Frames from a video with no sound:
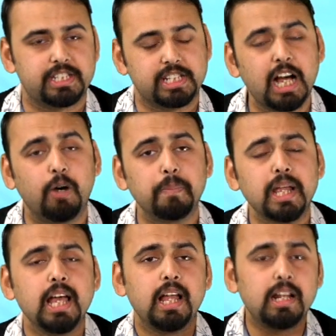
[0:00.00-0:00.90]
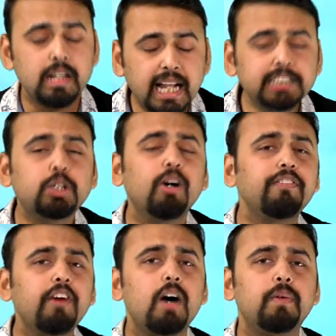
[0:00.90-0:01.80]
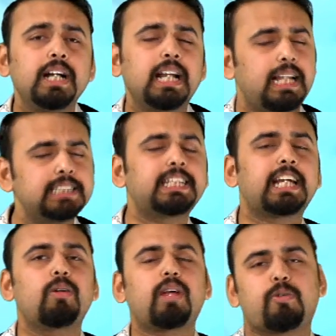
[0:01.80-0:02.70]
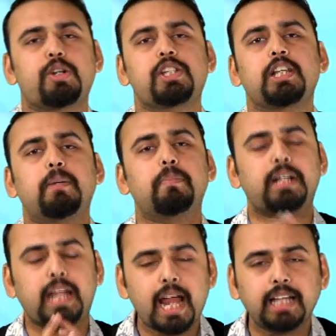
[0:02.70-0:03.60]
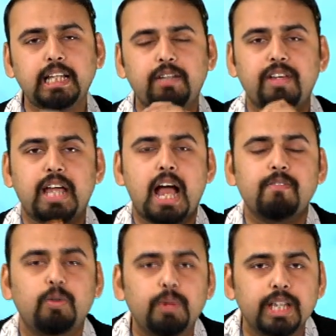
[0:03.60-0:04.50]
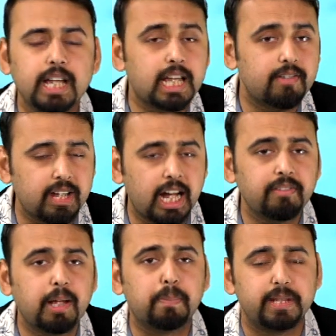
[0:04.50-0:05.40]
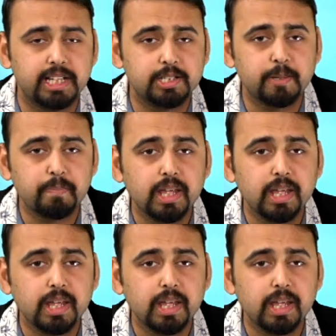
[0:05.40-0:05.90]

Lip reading: Now, let's go forward and let's take a look at question number eight that we have over here. Can we have that, please?